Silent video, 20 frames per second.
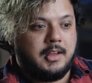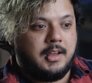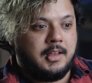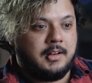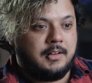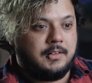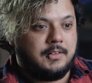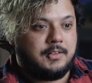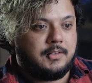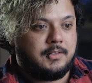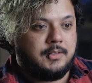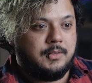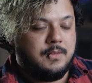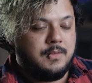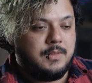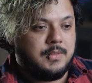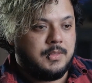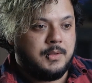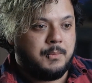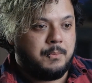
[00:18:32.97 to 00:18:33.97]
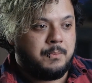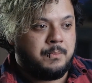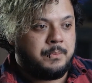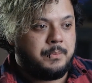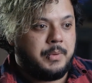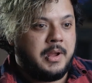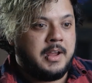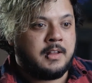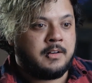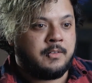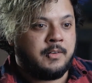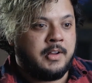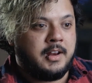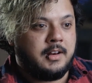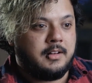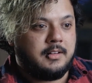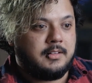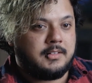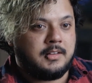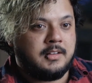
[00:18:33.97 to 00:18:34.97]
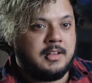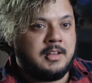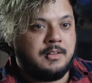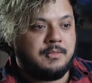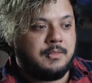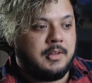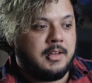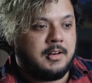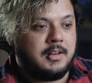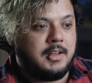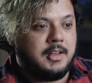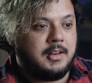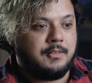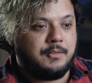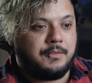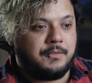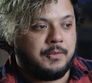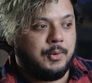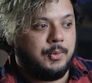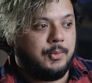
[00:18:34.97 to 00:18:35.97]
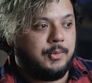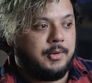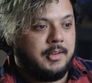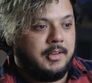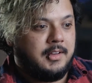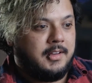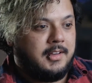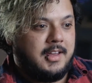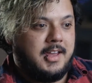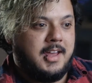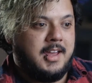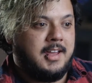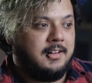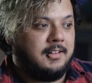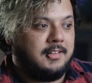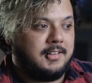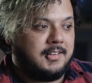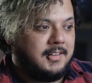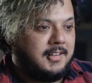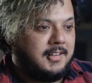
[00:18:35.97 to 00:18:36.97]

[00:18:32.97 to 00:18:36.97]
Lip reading: and they're paying rent to eat and eating food, and